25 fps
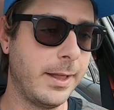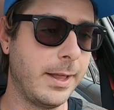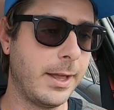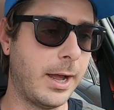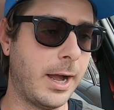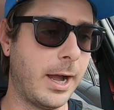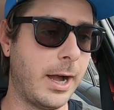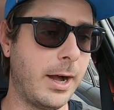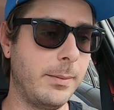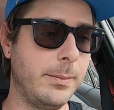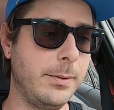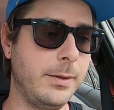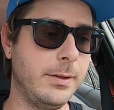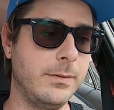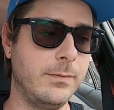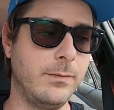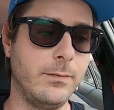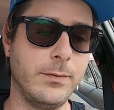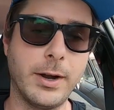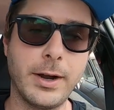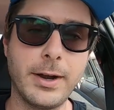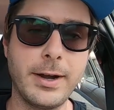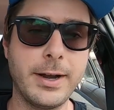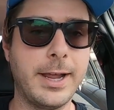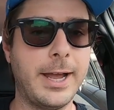I'll be
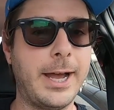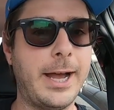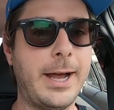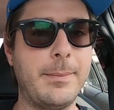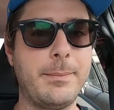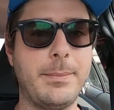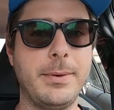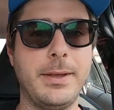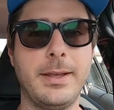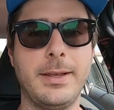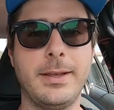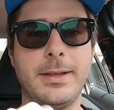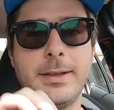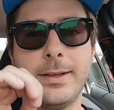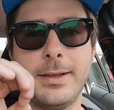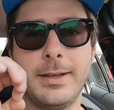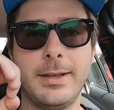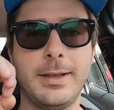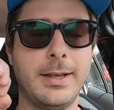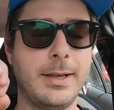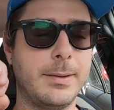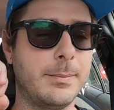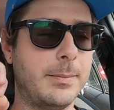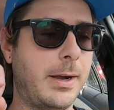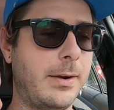very happy.
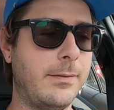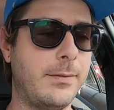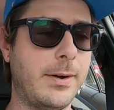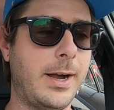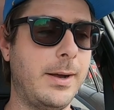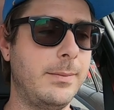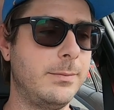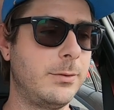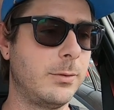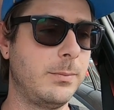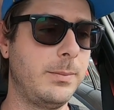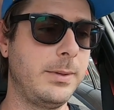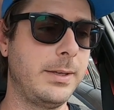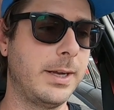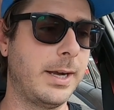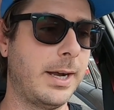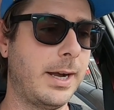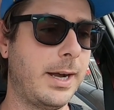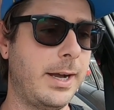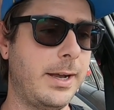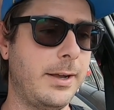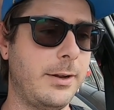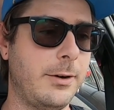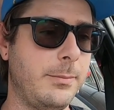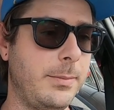My vibes will be
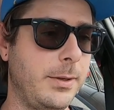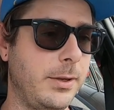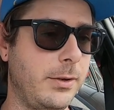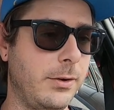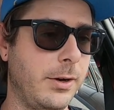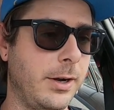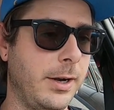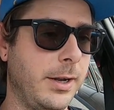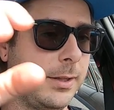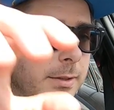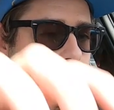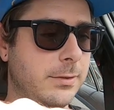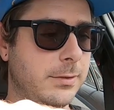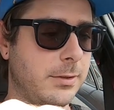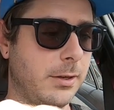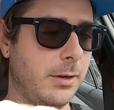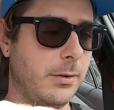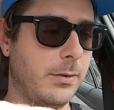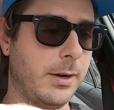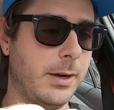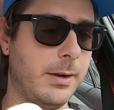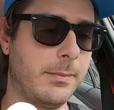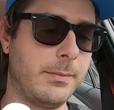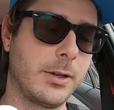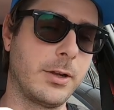high, it'll be great.
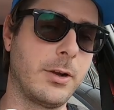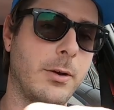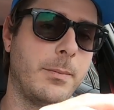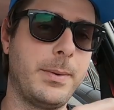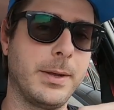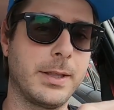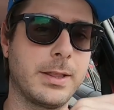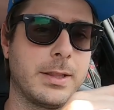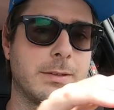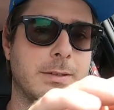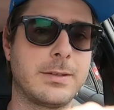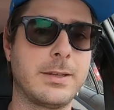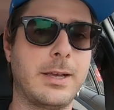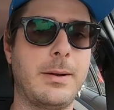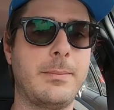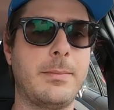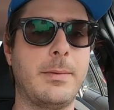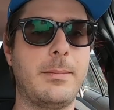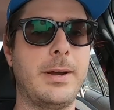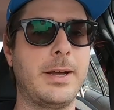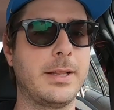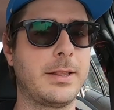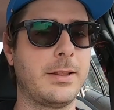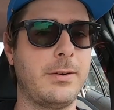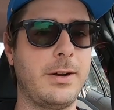So I'm gonna go pick this up.
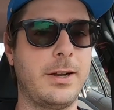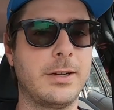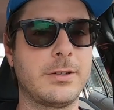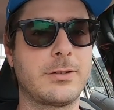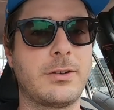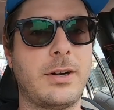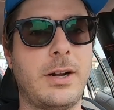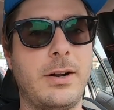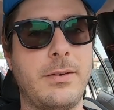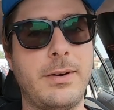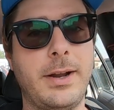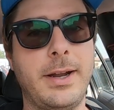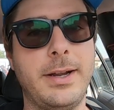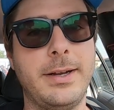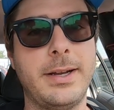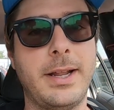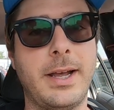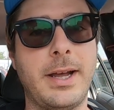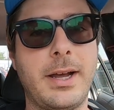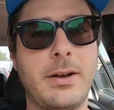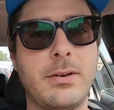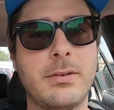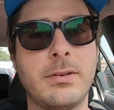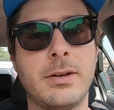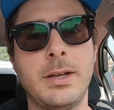I'm at the restaurant right
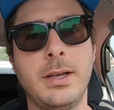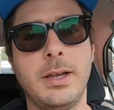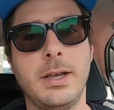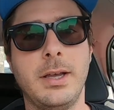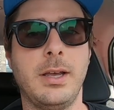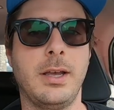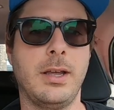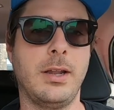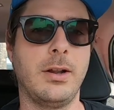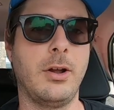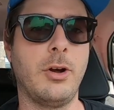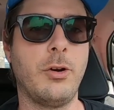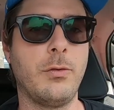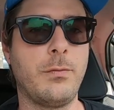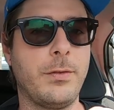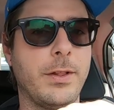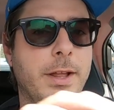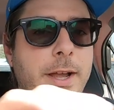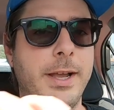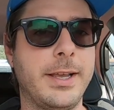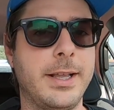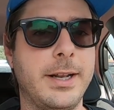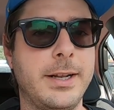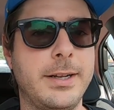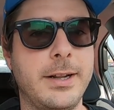now, and
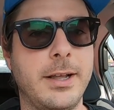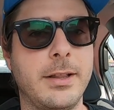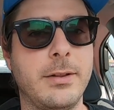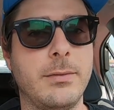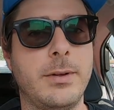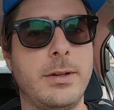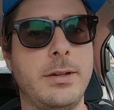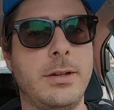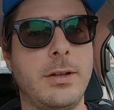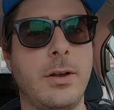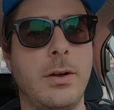hopefully I get another one to